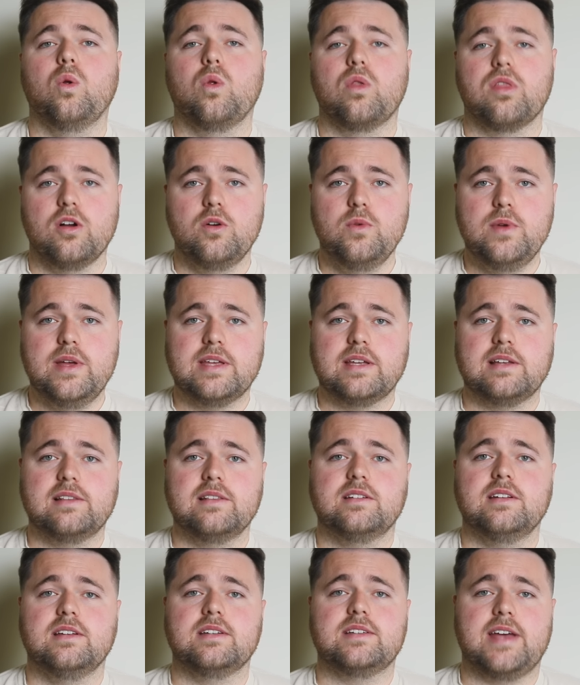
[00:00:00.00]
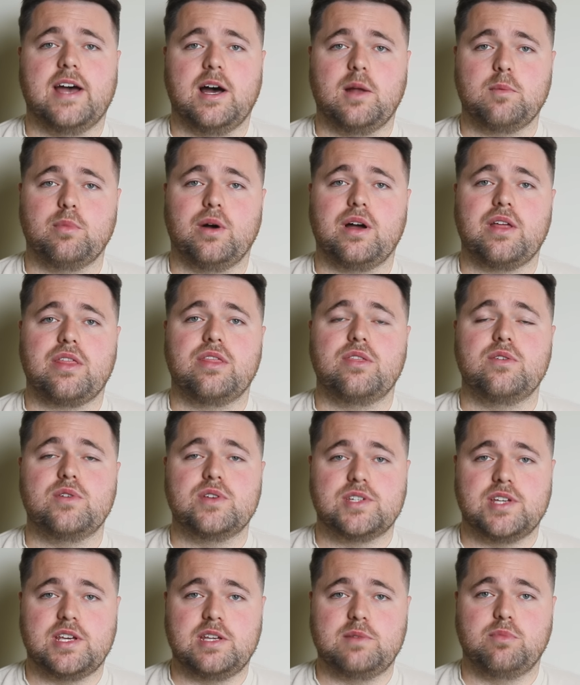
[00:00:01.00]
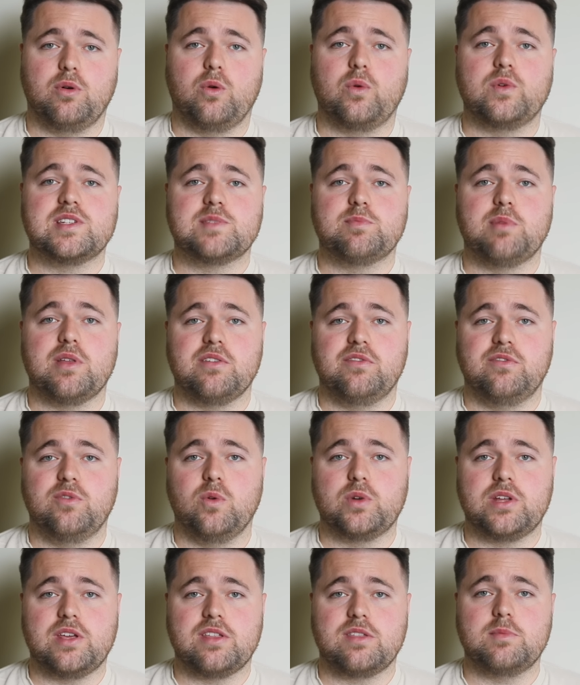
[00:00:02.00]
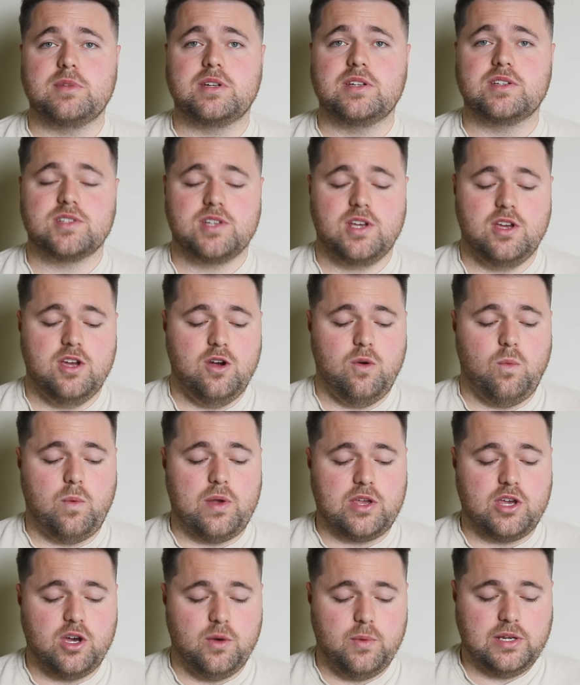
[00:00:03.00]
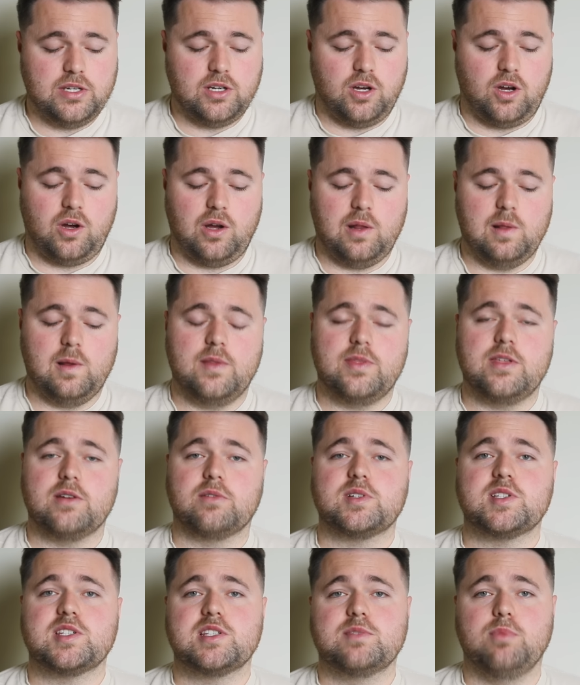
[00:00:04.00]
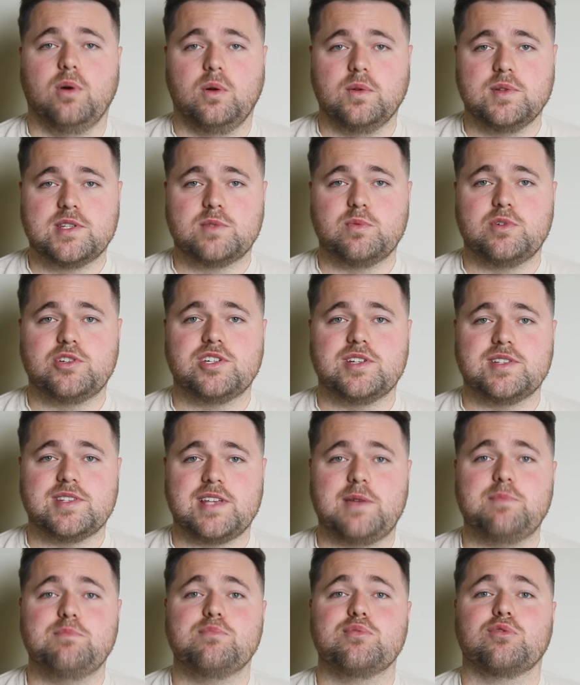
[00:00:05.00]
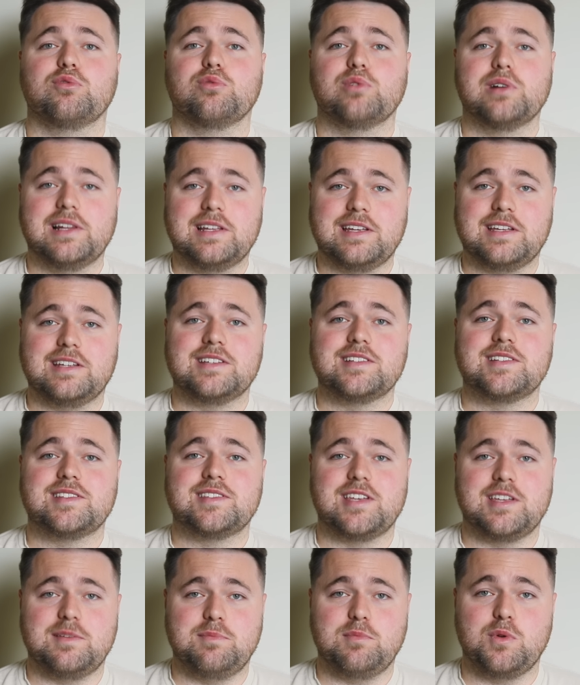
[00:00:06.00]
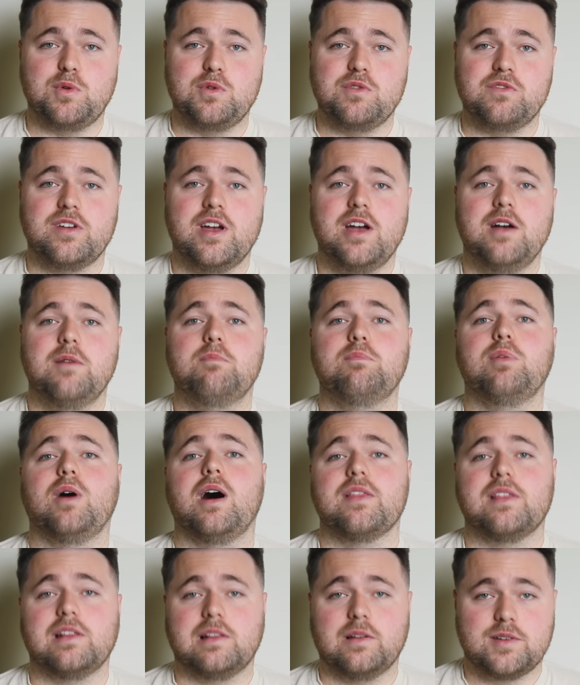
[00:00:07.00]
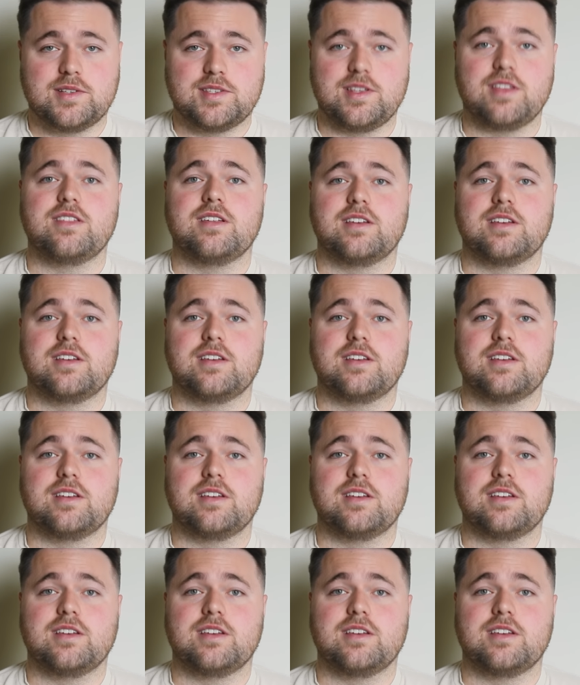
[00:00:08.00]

Although England are down by 13 points by the 40th minute, we're going to highlight their response, which is a brilliant set move by the looks of